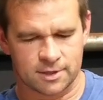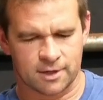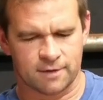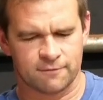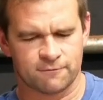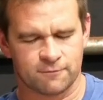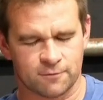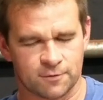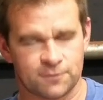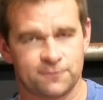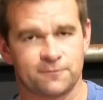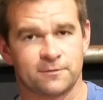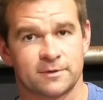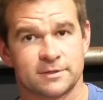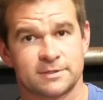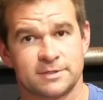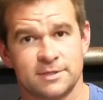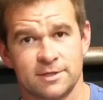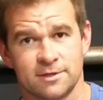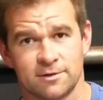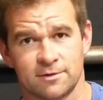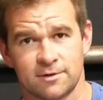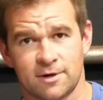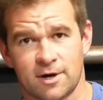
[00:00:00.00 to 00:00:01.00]
Fourth
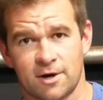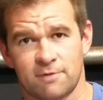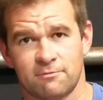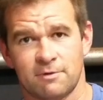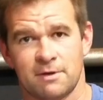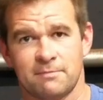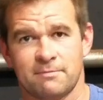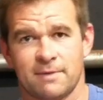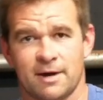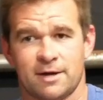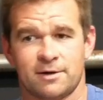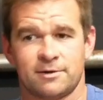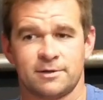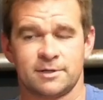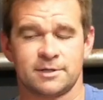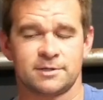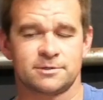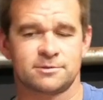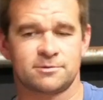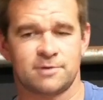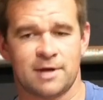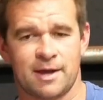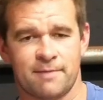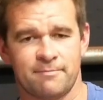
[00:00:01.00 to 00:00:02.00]
Frontier heart rate monitoring
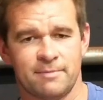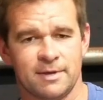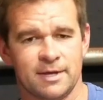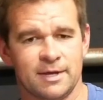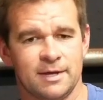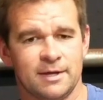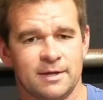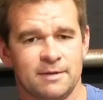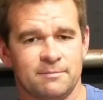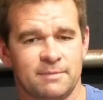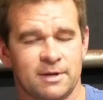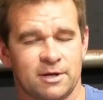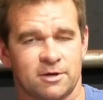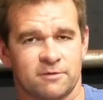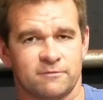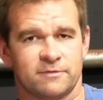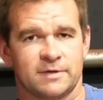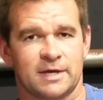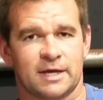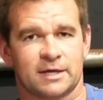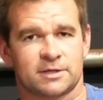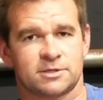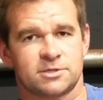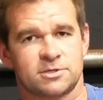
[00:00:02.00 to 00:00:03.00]
strap, maker of the
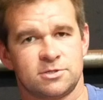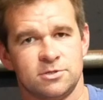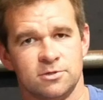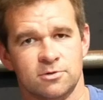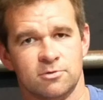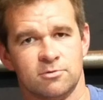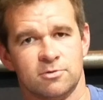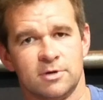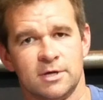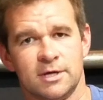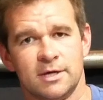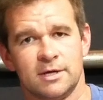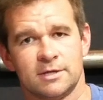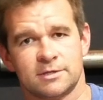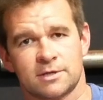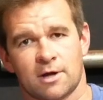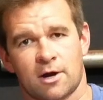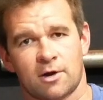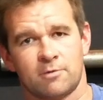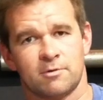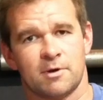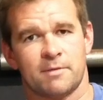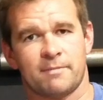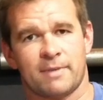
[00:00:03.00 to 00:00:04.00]
X2
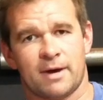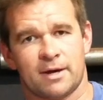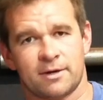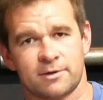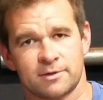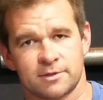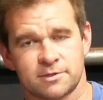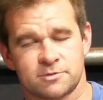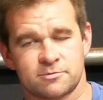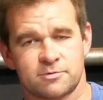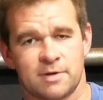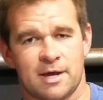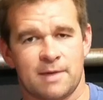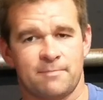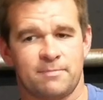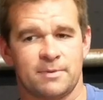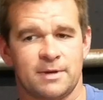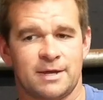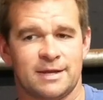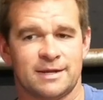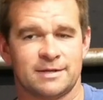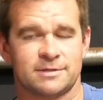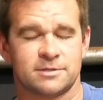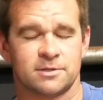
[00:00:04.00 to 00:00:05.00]
heart rate monitoring
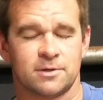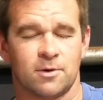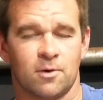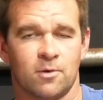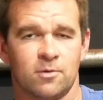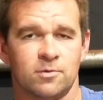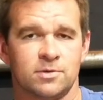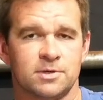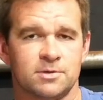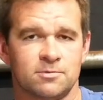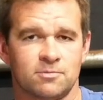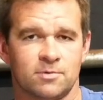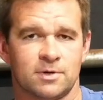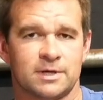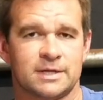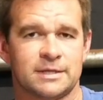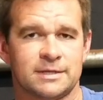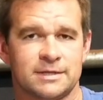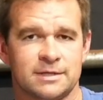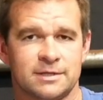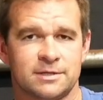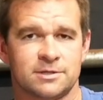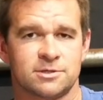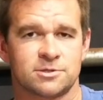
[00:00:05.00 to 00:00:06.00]
strap. And it's the only one in
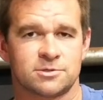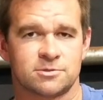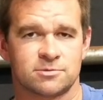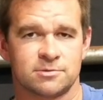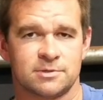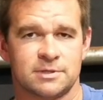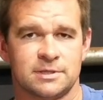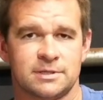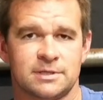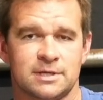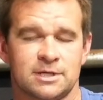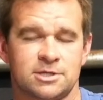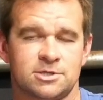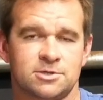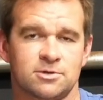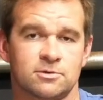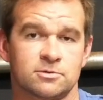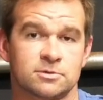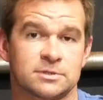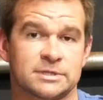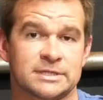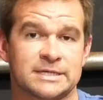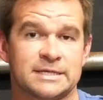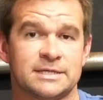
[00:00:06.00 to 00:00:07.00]
the industry that
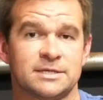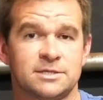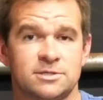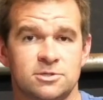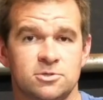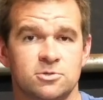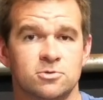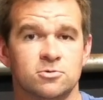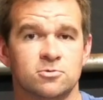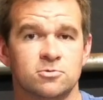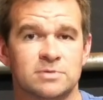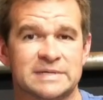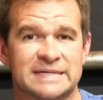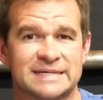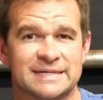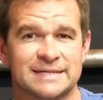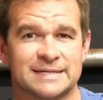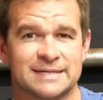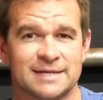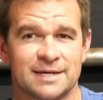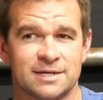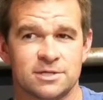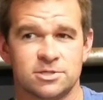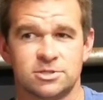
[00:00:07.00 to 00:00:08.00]
shows lead to
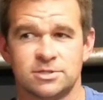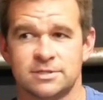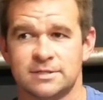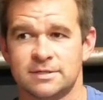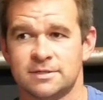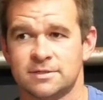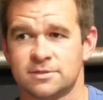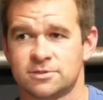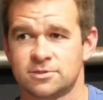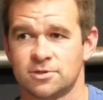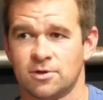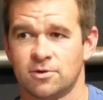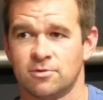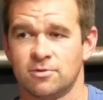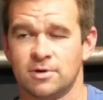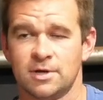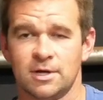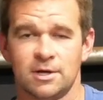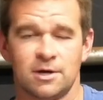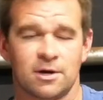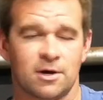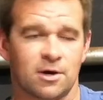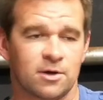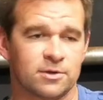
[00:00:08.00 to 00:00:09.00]
EKG. So
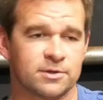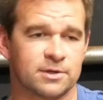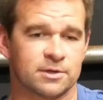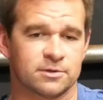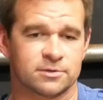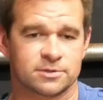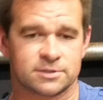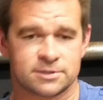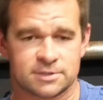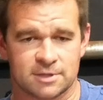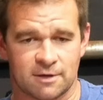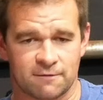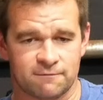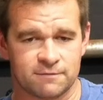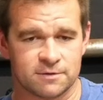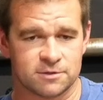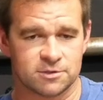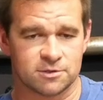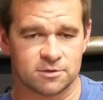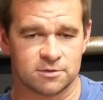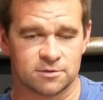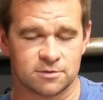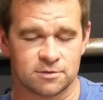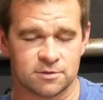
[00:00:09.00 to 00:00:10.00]
all the other stuff
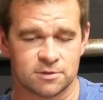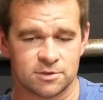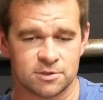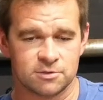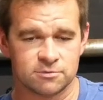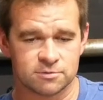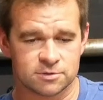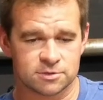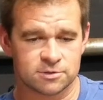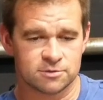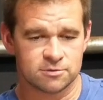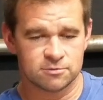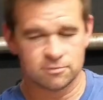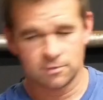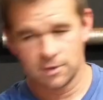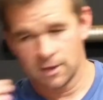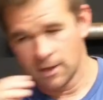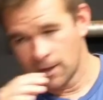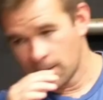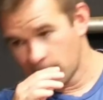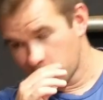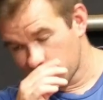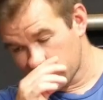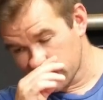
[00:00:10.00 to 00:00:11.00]
that you're used to,
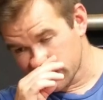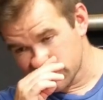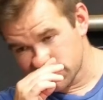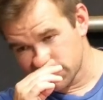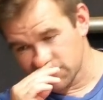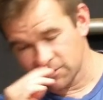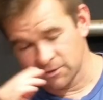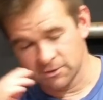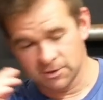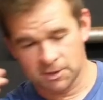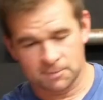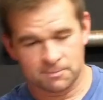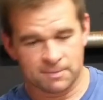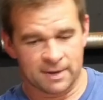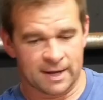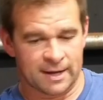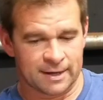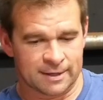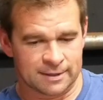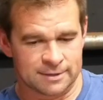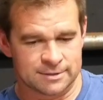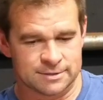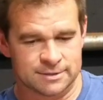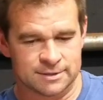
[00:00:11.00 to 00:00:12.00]
plus you can look
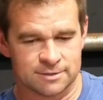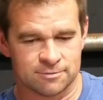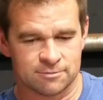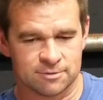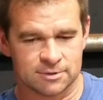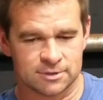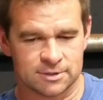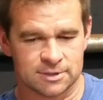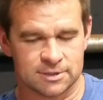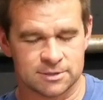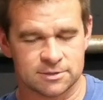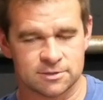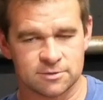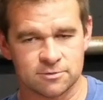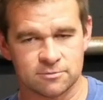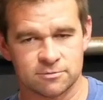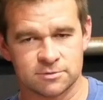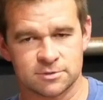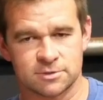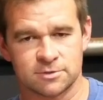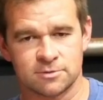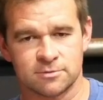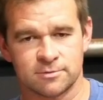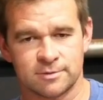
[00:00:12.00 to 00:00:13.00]
back and see what lead to
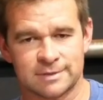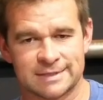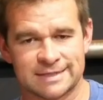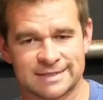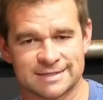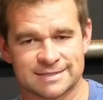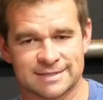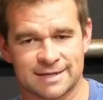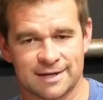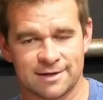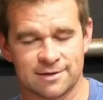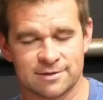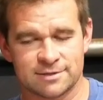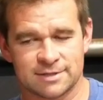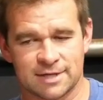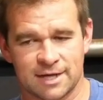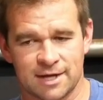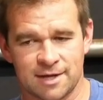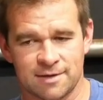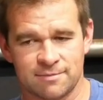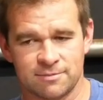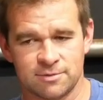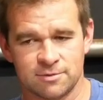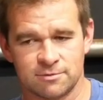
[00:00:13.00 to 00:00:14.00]
was doing the entire
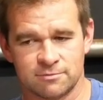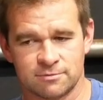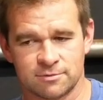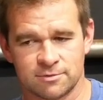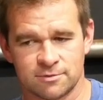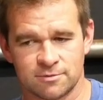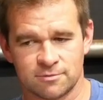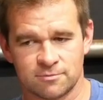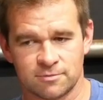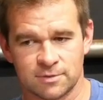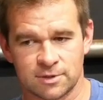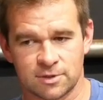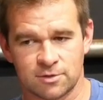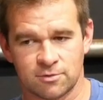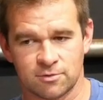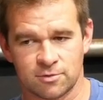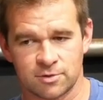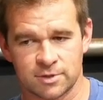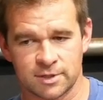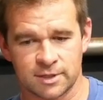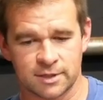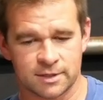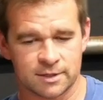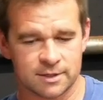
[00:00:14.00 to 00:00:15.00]
time you were
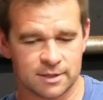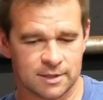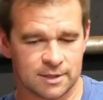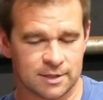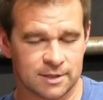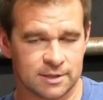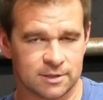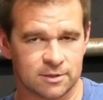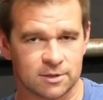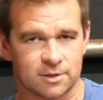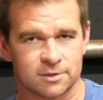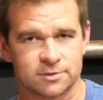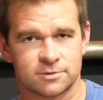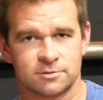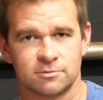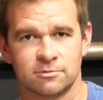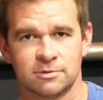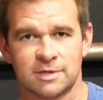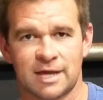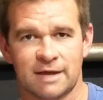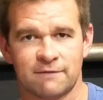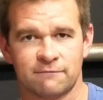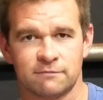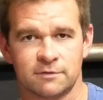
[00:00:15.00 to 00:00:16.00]
recording. You can also do
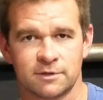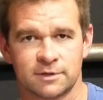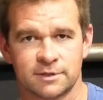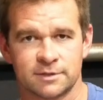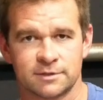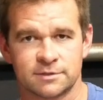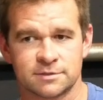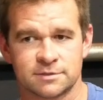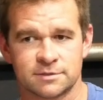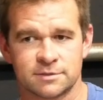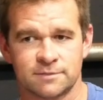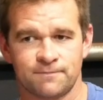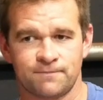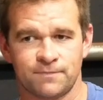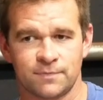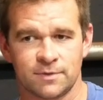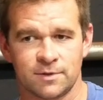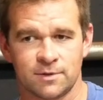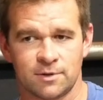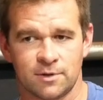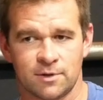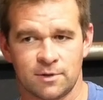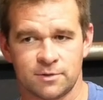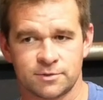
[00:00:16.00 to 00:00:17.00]
live look-ins
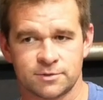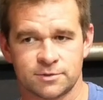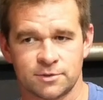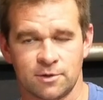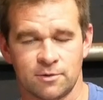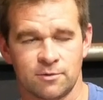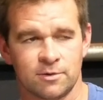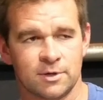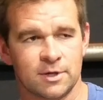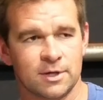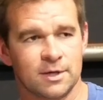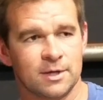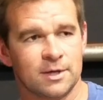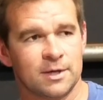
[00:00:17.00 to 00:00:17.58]
also.